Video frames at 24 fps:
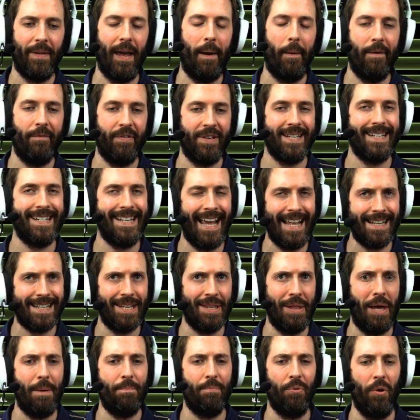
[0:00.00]
However, to get to
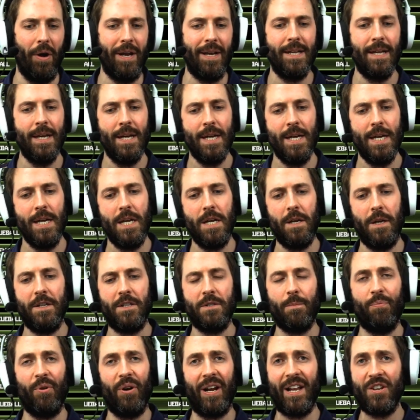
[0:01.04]
that point, you need
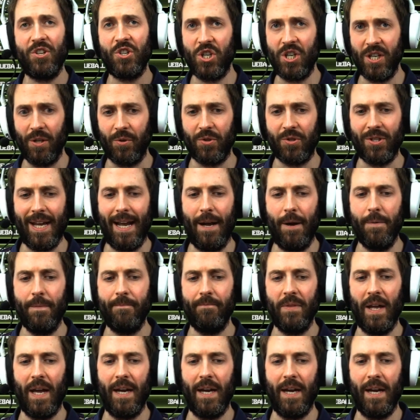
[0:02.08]
to bring its shield down,